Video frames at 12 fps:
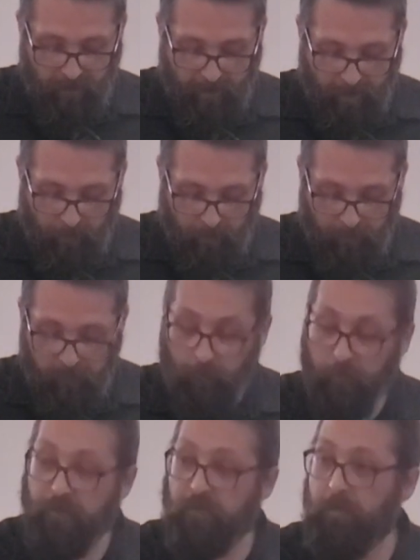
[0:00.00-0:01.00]
power
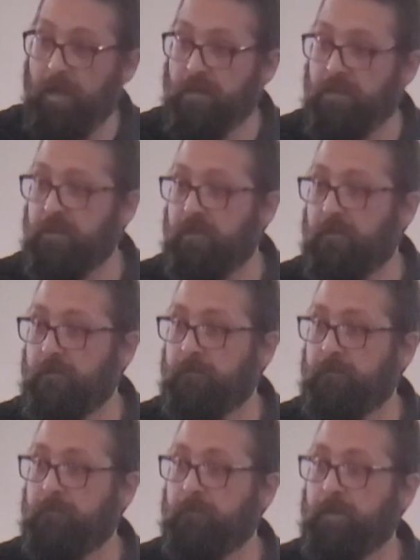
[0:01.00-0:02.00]
works best
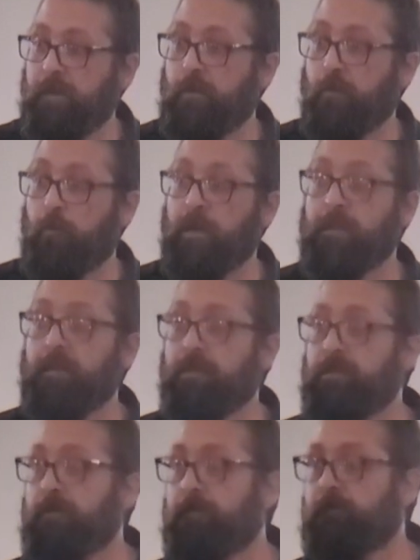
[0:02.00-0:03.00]
in your weakness.